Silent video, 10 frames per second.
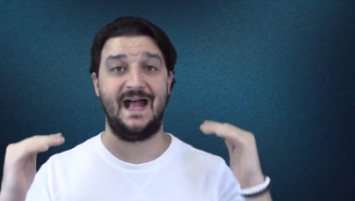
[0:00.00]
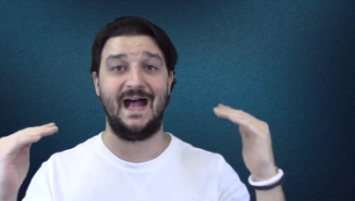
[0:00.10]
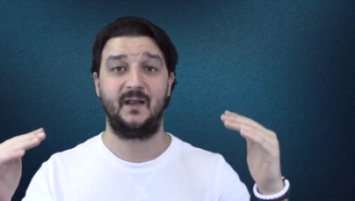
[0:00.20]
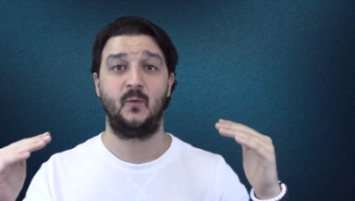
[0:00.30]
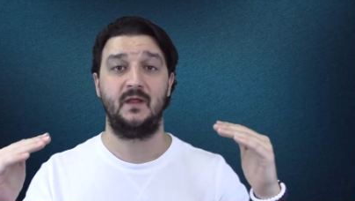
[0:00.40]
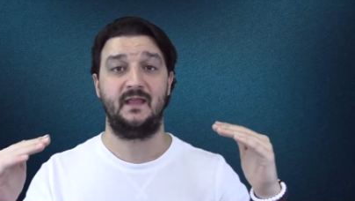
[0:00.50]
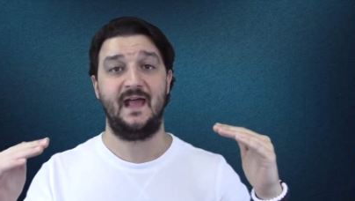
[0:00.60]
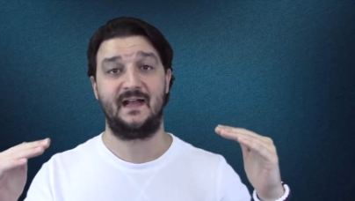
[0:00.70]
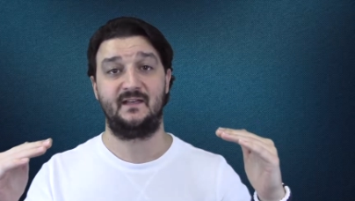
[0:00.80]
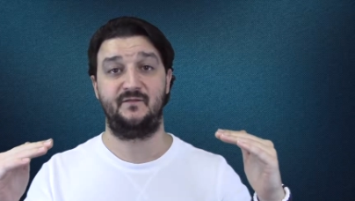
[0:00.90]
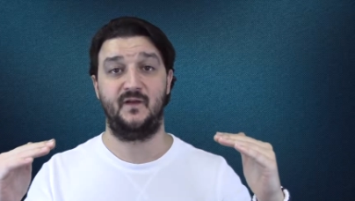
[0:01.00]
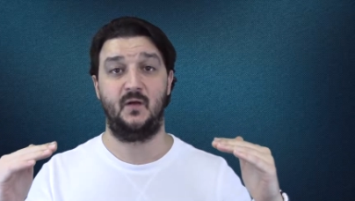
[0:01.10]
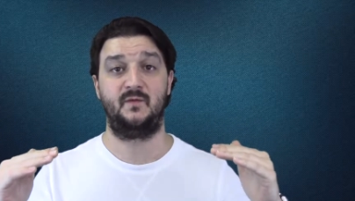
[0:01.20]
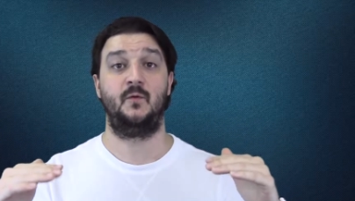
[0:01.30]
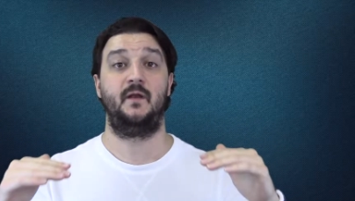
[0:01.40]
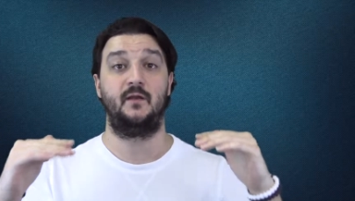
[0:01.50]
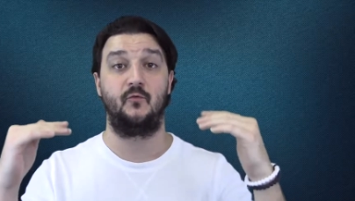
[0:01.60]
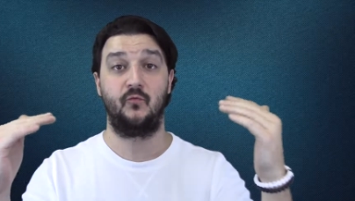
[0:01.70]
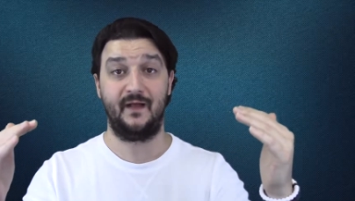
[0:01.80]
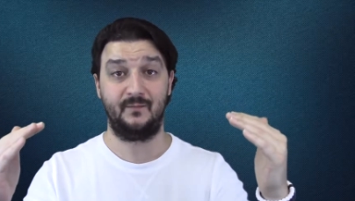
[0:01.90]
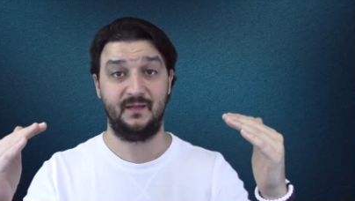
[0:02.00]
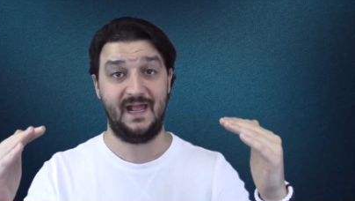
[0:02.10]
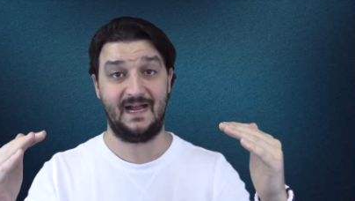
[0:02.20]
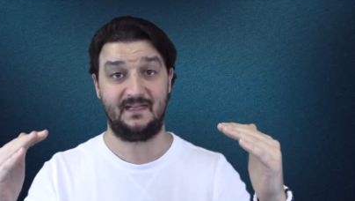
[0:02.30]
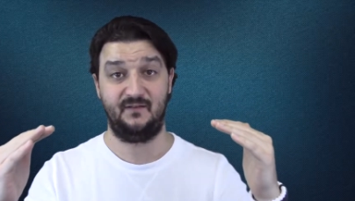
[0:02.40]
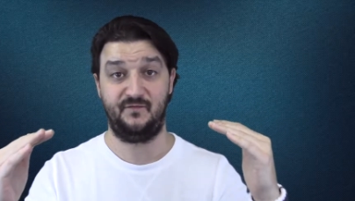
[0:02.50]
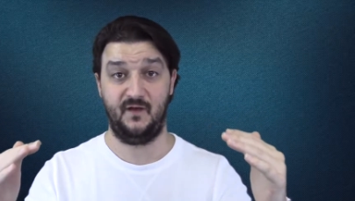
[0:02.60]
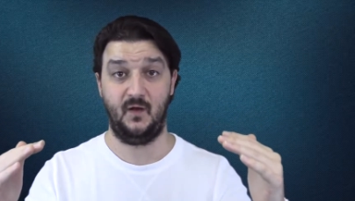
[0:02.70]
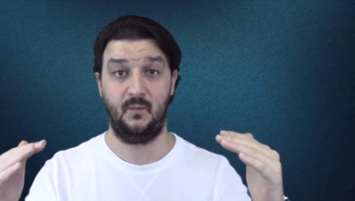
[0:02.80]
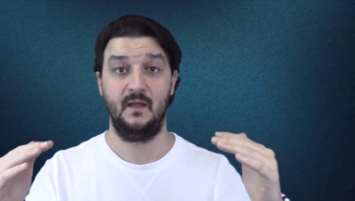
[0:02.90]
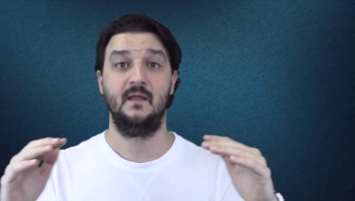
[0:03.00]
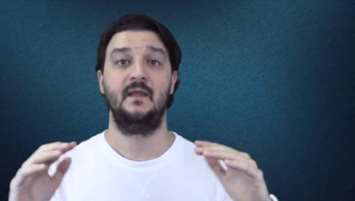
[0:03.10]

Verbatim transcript: adequately acted film to an incredibly acted film.